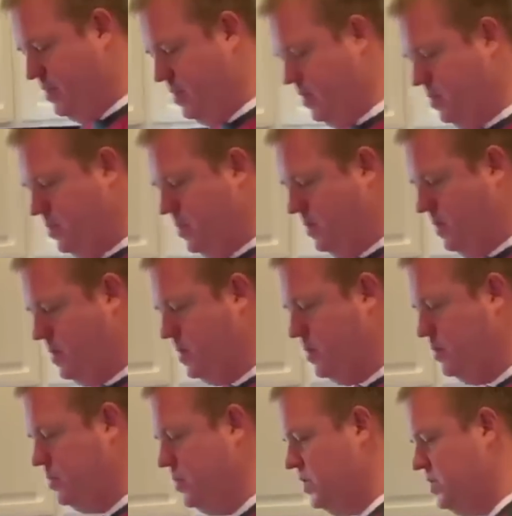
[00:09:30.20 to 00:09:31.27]
but we'll
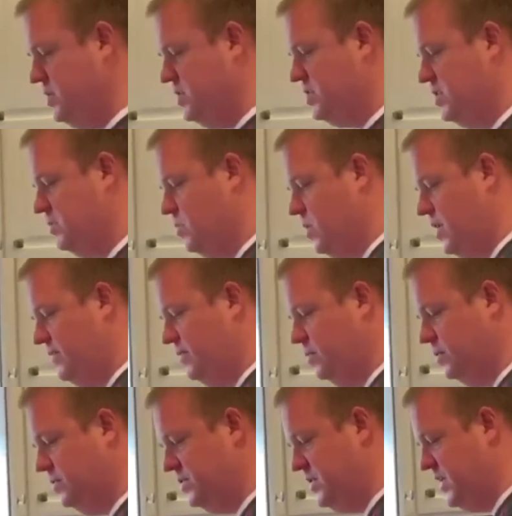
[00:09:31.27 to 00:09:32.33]
put just whatever
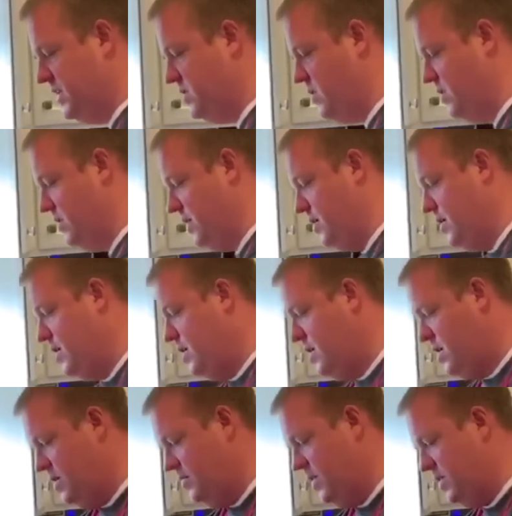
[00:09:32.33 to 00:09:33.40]
will stick on there
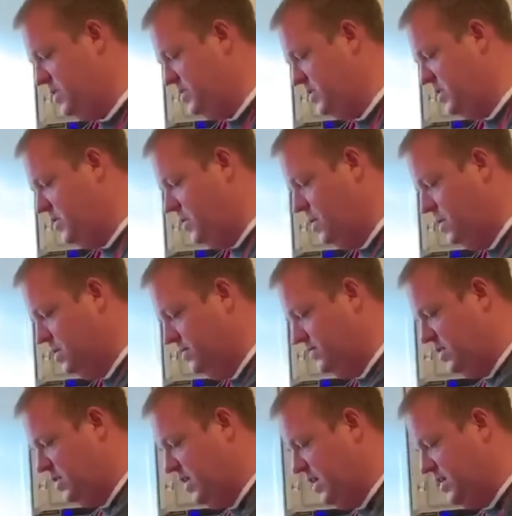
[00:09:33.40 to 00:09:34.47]
and make sure you get
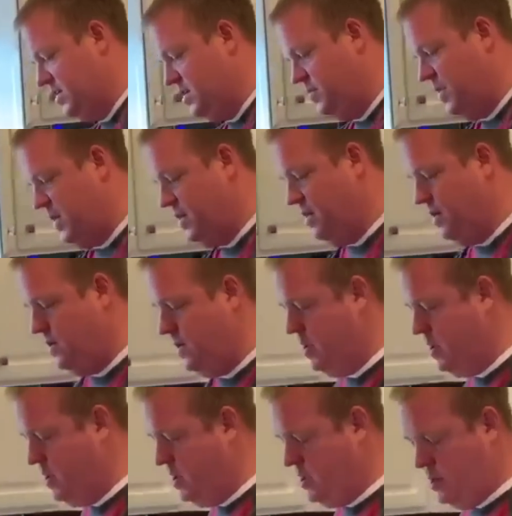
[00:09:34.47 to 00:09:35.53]
the legs up here.
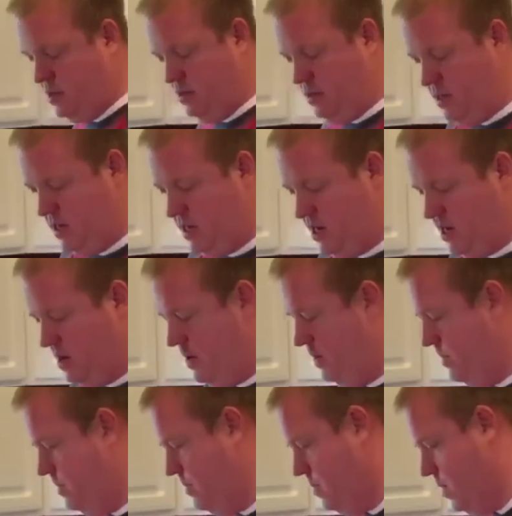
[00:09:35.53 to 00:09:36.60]
Get it
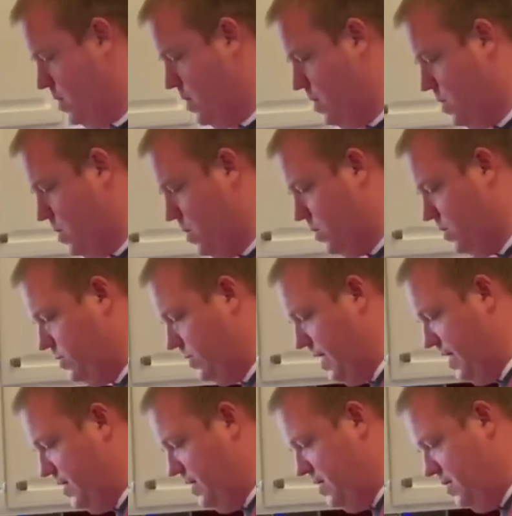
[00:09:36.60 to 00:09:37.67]
all
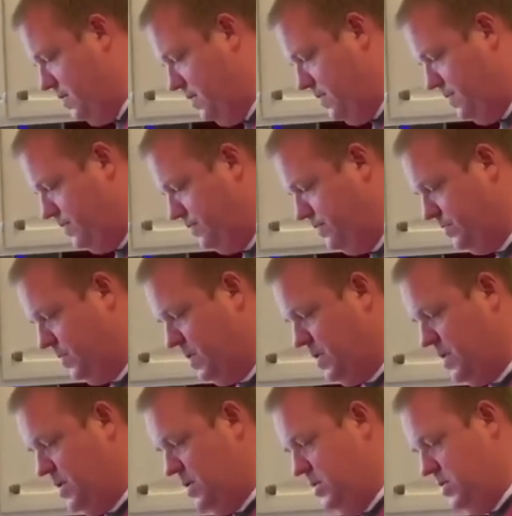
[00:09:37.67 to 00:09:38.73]
around
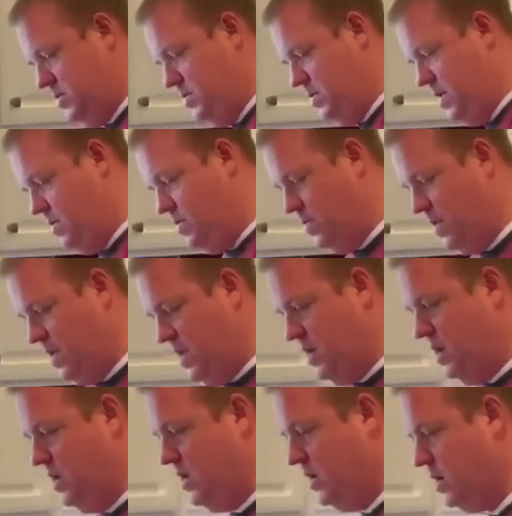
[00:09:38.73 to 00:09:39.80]
so that when it
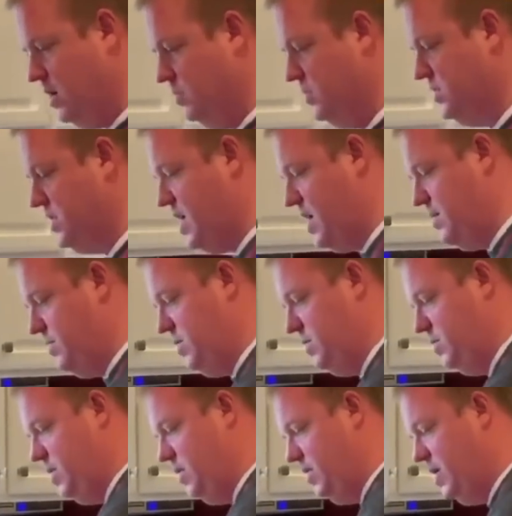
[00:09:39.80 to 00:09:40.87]
comes time to
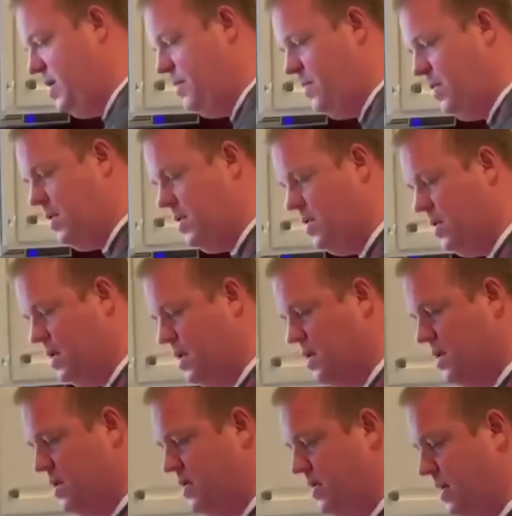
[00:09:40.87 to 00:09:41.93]
rub it up,
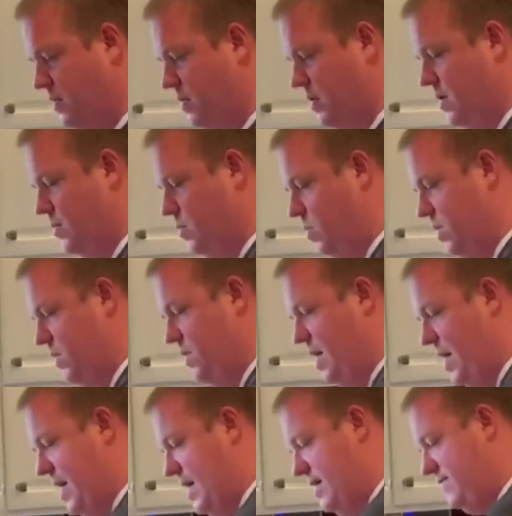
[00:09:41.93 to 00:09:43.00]
that rub will
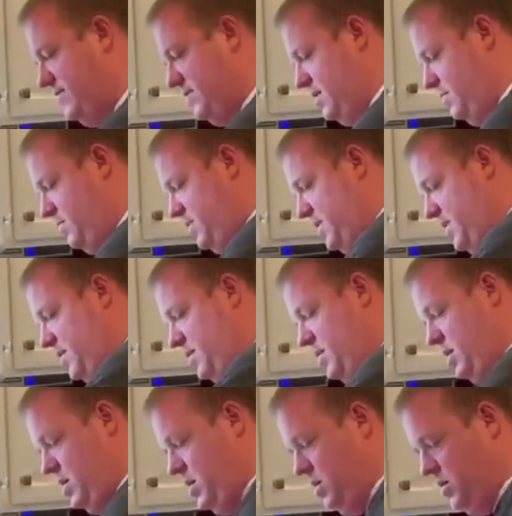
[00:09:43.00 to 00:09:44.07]
have something
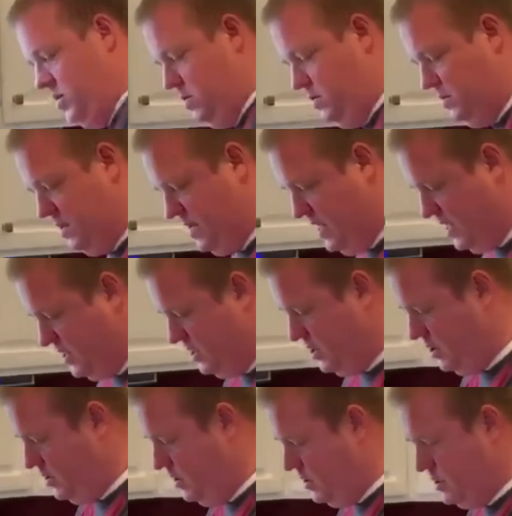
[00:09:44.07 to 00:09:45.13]
to stick to.
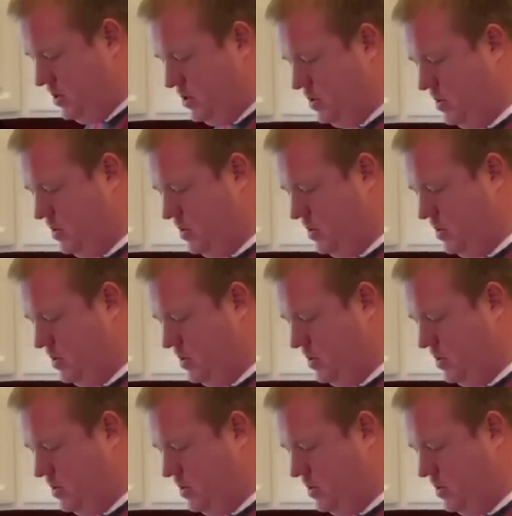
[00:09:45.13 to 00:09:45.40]
So